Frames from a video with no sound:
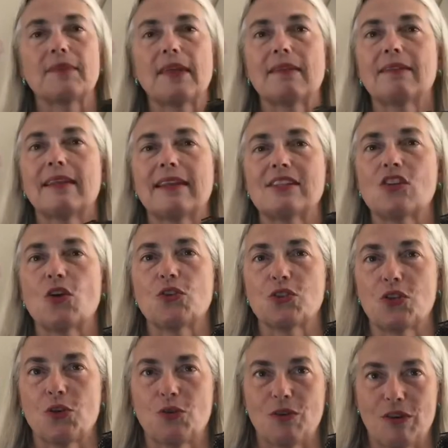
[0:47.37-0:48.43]
that's
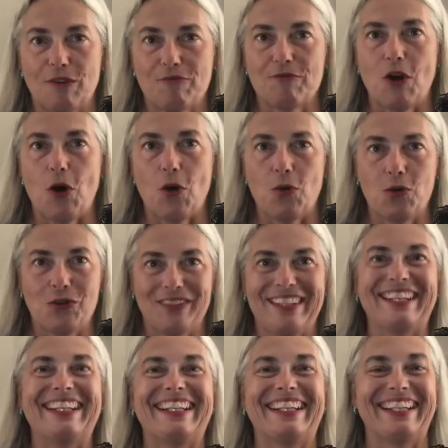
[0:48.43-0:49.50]
also faux.
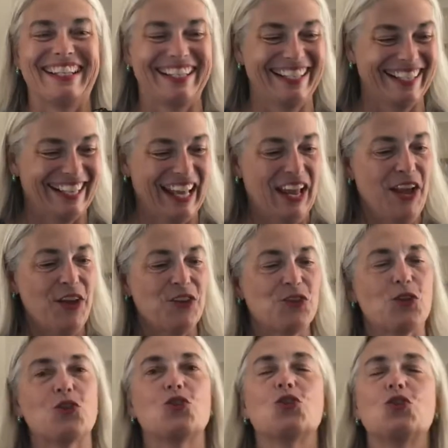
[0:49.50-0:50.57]

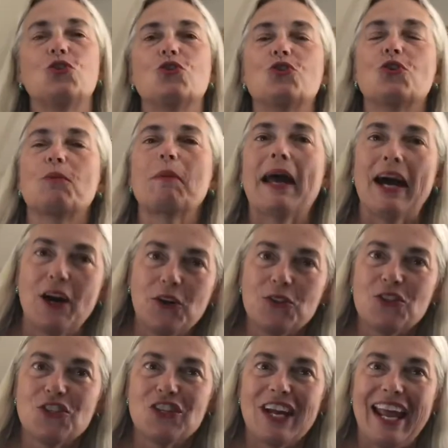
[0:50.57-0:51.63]
So choose your
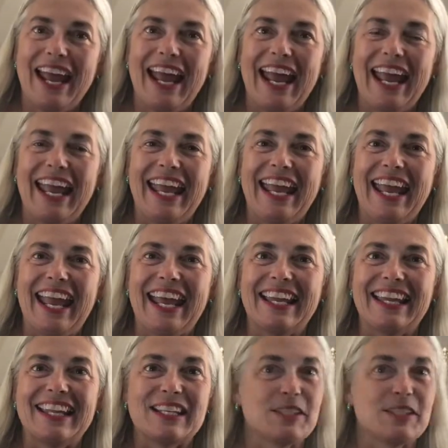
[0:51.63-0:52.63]
pouch and let's